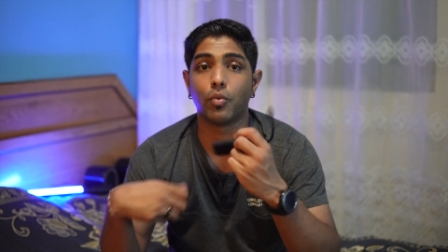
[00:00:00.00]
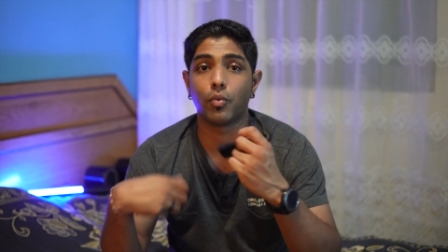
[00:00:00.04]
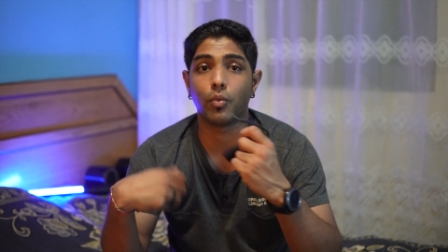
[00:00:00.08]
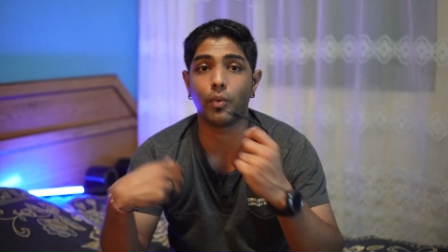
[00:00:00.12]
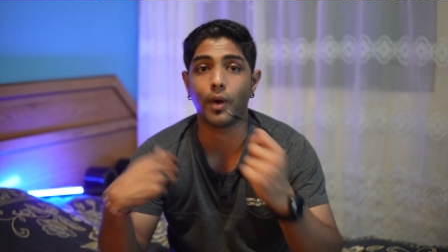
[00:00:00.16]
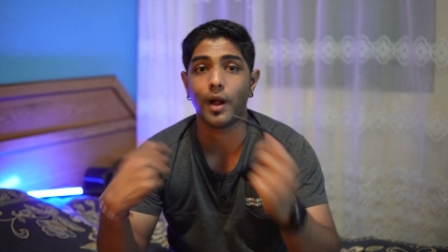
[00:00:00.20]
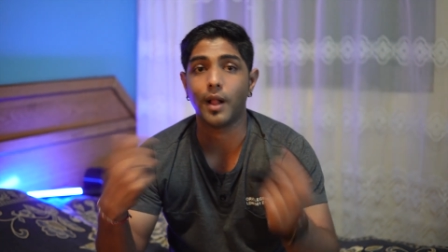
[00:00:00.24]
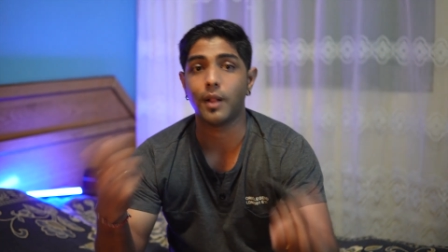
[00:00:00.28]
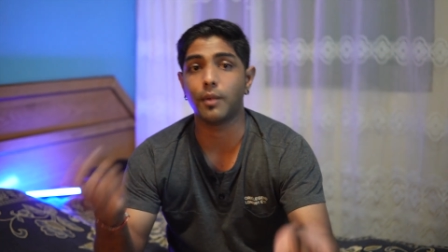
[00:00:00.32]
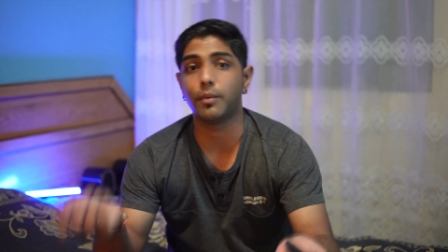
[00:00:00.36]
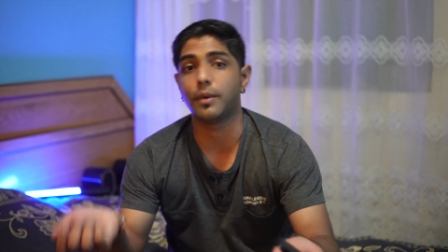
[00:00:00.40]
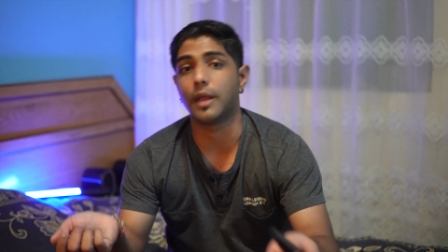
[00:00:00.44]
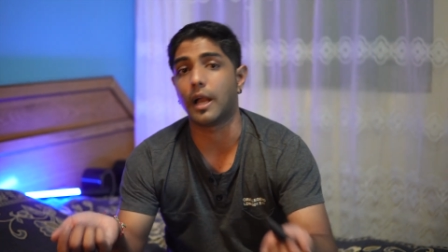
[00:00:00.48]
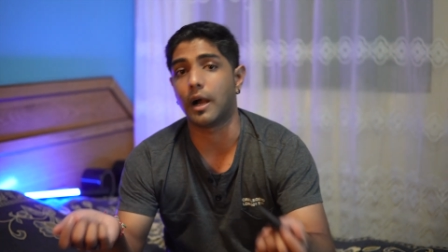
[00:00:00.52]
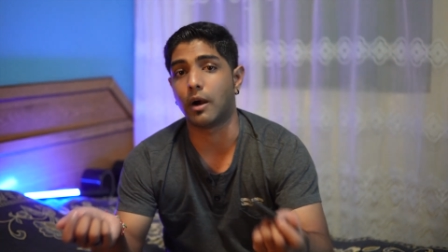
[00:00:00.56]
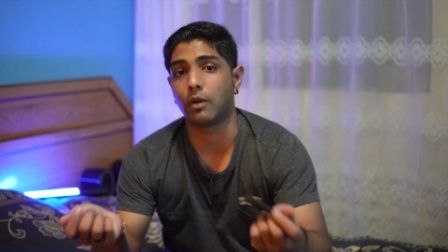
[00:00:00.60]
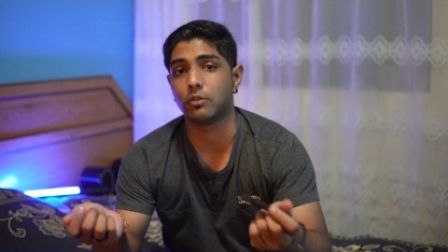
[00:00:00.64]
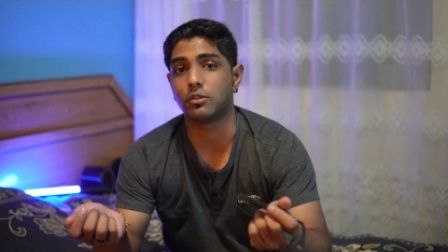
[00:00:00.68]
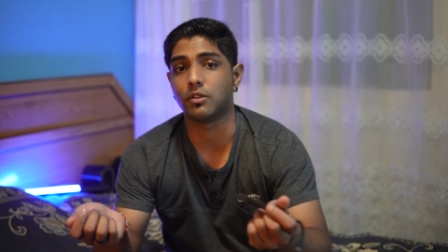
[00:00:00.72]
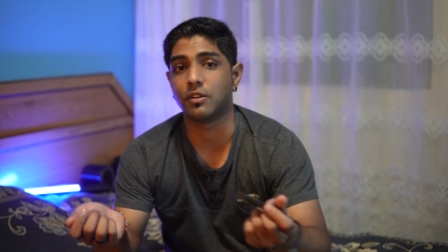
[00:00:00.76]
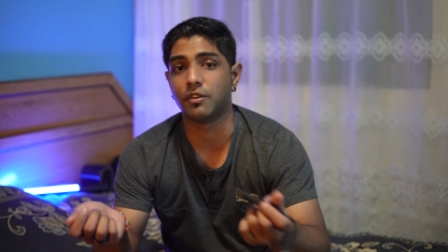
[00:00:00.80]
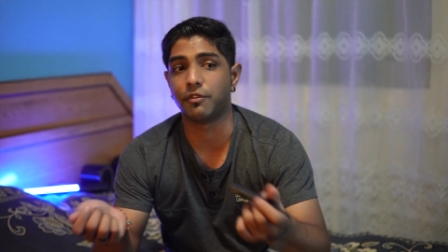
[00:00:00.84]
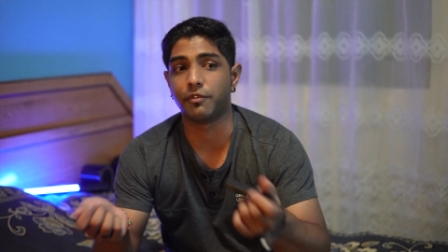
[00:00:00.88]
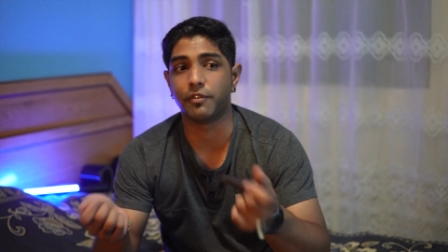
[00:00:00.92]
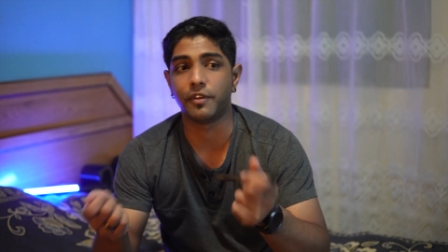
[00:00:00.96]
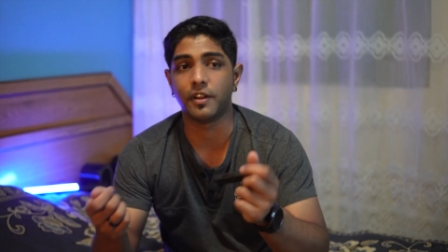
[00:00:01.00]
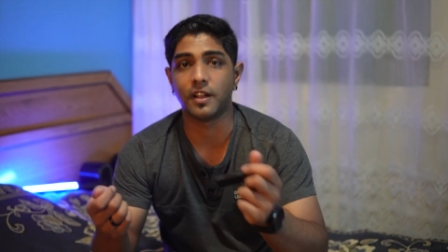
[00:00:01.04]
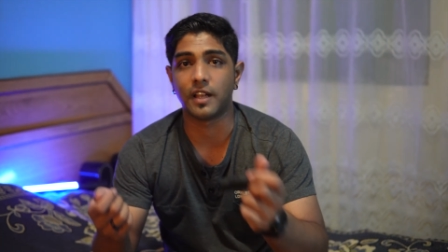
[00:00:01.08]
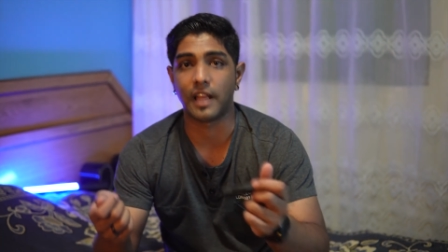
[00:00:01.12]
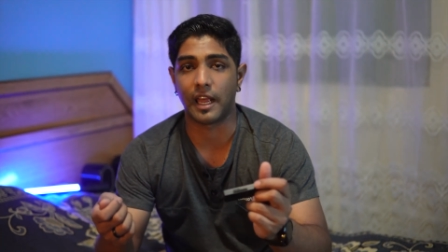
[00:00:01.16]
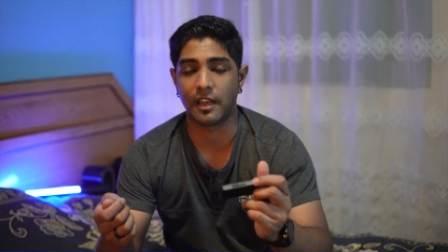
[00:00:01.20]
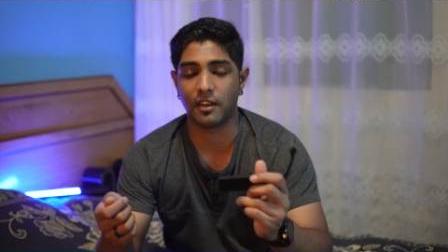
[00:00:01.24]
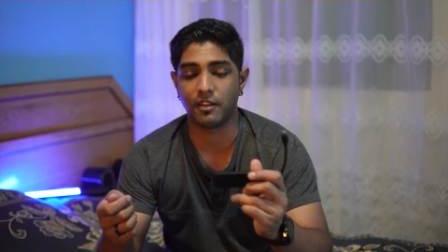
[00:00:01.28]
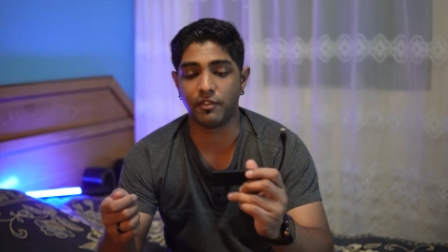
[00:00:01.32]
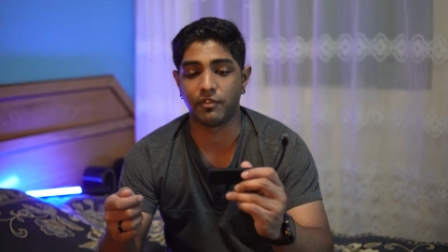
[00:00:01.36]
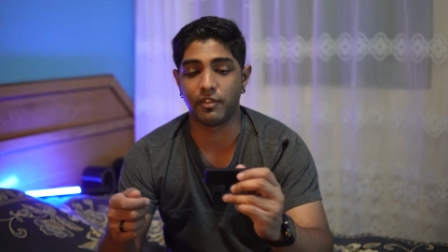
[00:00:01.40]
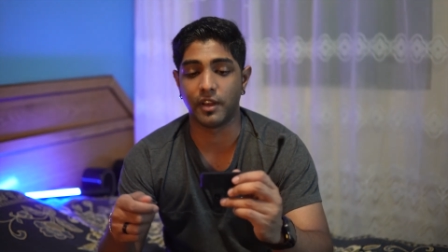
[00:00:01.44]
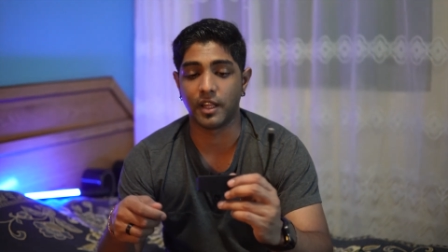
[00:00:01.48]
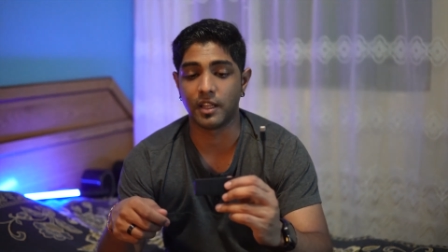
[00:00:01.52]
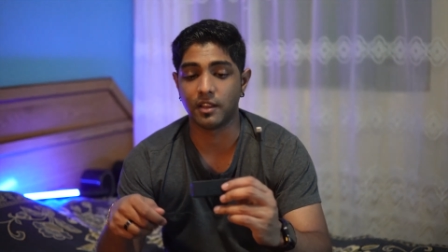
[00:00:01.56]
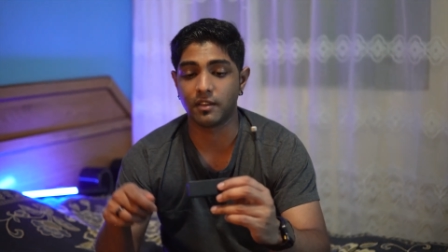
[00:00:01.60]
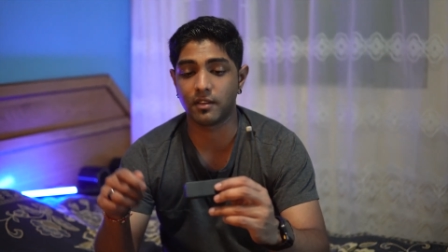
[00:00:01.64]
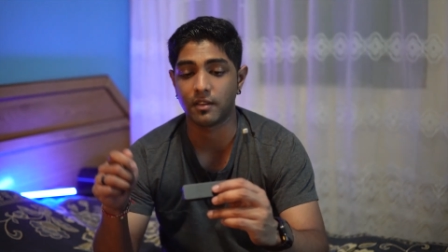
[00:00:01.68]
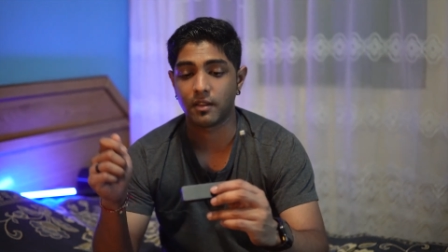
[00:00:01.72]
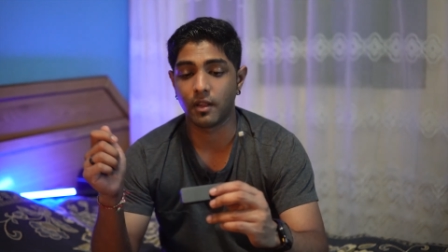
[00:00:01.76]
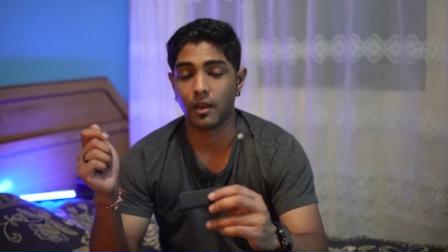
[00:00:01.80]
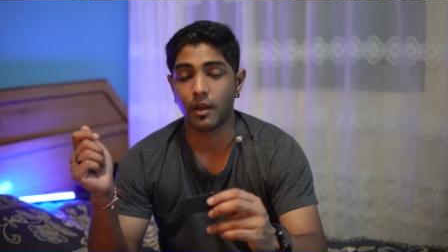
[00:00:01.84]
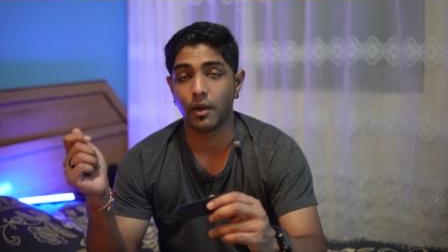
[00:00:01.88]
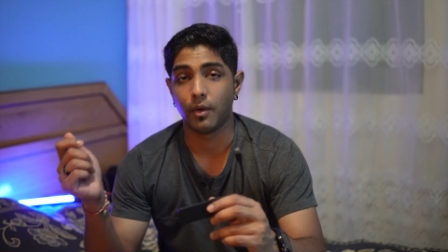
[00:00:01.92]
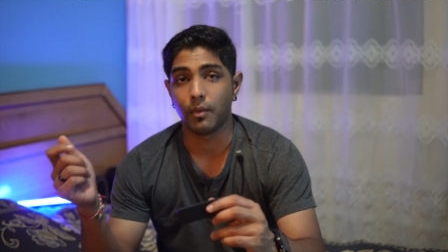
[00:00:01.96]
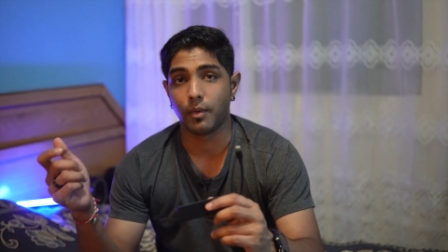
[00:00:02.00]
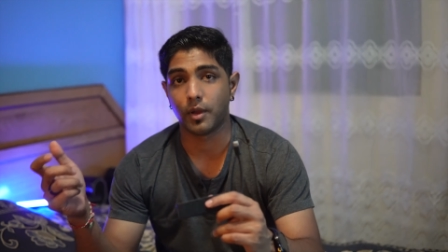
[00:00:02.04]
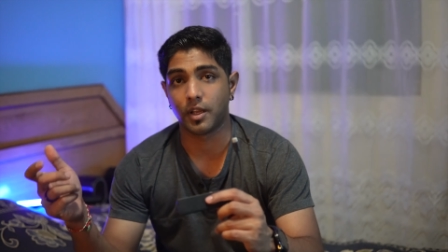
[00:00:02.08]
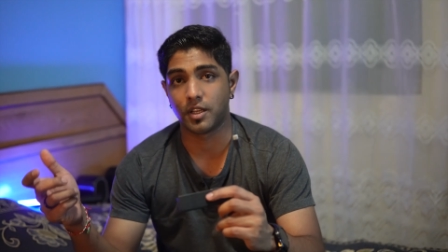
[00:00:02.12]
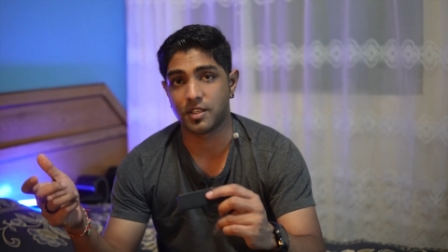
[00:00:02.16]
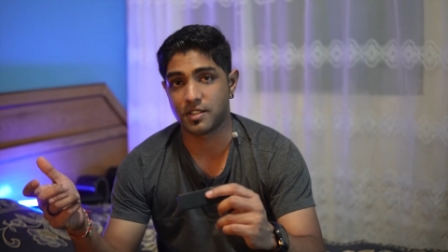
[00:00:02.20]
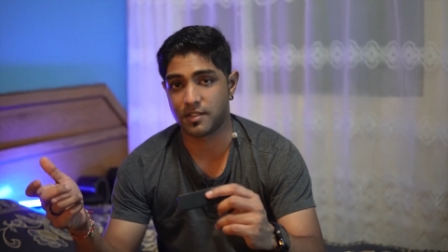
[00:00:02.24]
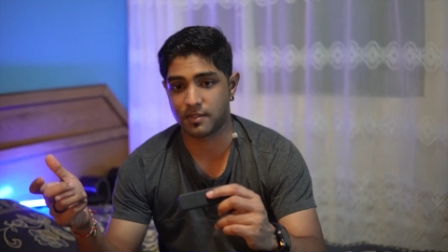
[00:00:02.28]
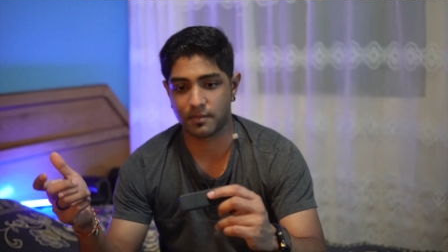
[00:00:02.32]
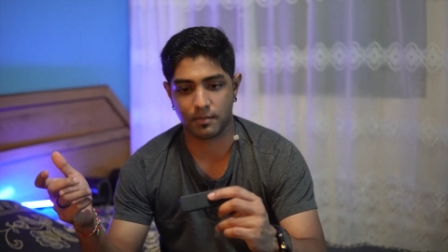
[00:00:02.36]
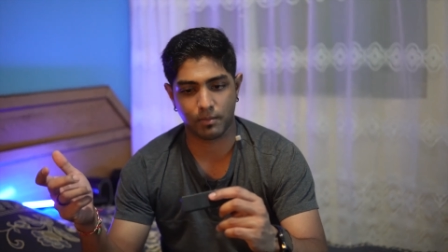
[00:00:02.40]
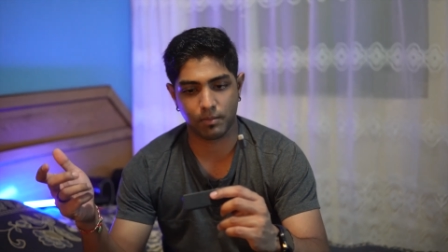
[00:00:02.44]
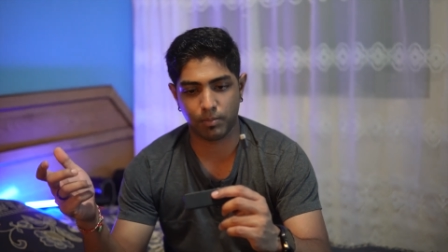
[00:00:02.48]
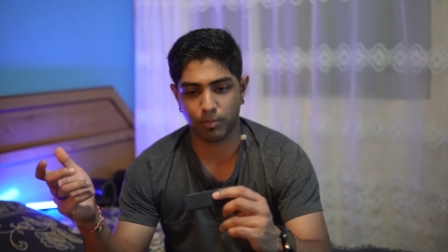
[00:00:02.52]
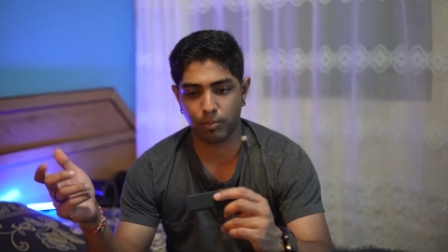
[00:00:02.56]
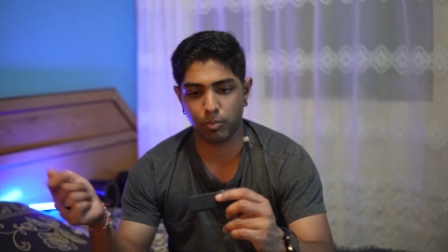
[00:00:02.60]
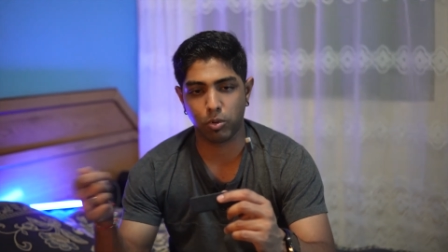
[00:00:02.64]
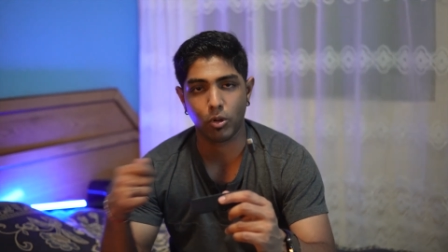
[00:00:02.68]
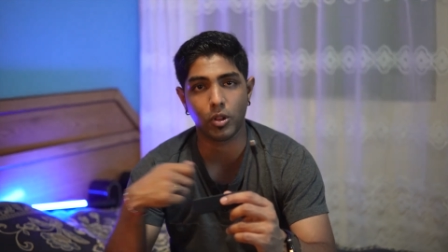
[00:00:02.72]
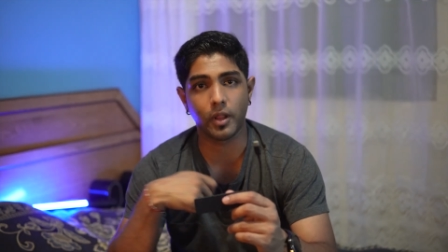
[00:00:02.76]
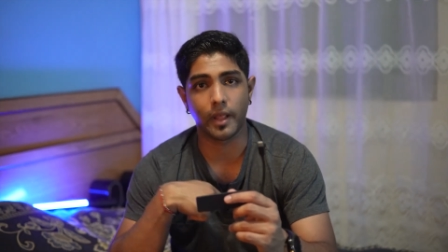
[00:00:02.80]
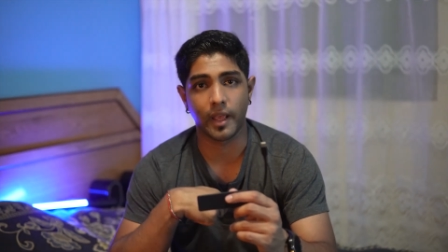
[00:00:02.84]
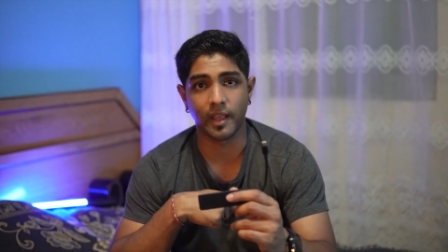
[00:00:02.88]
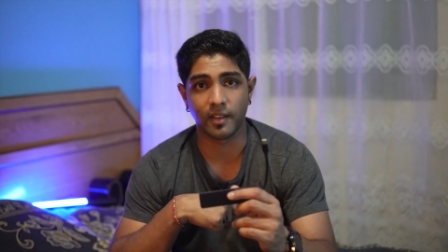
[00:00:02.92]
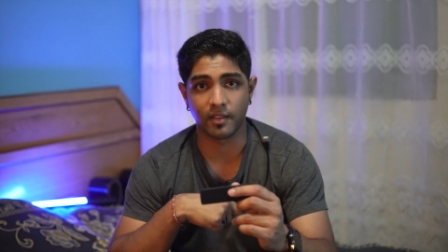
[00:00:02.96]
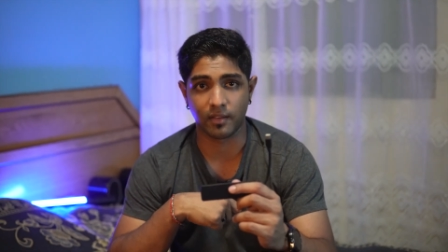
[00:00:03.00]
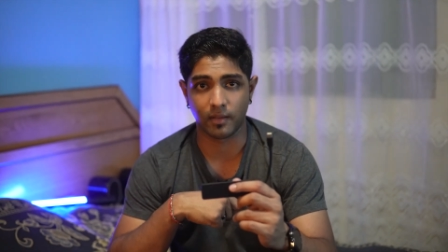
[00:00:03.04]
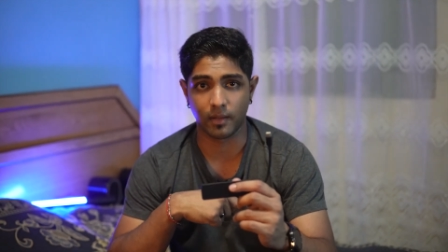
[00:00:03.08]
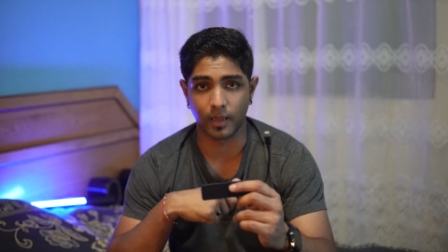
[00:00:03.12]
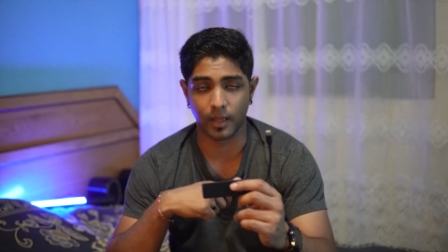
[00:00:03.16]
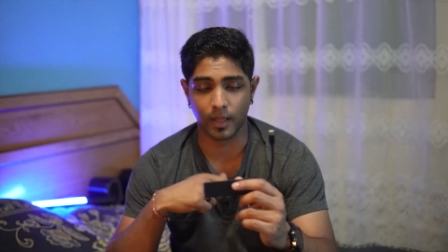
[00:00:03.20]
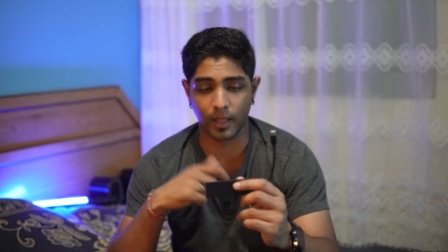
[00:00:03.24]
while we're out in the field at events we can just pull the,